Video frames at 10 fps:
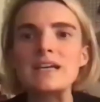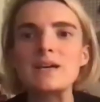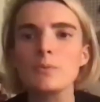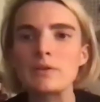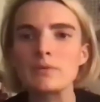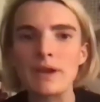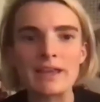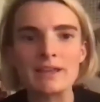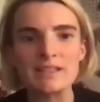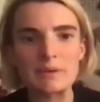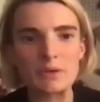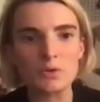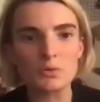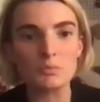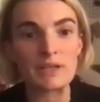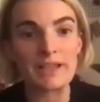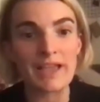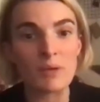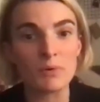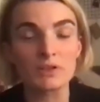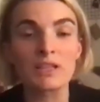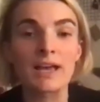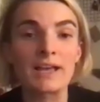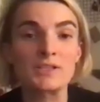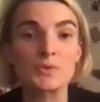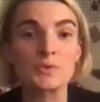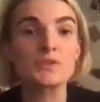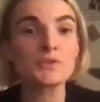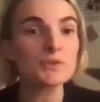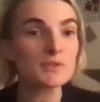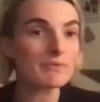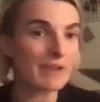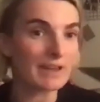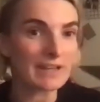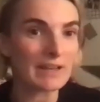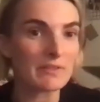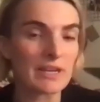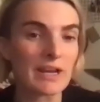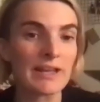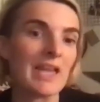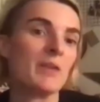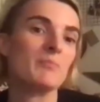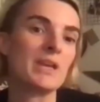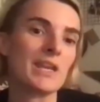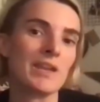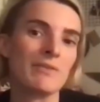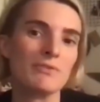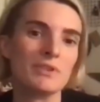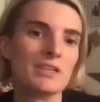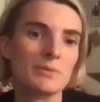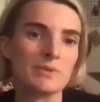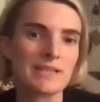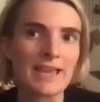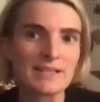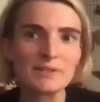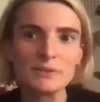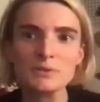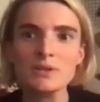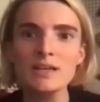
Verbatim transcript: we ran something called Big Camp Online. So as soon as we found out that our camp meeting for the year was cancelled,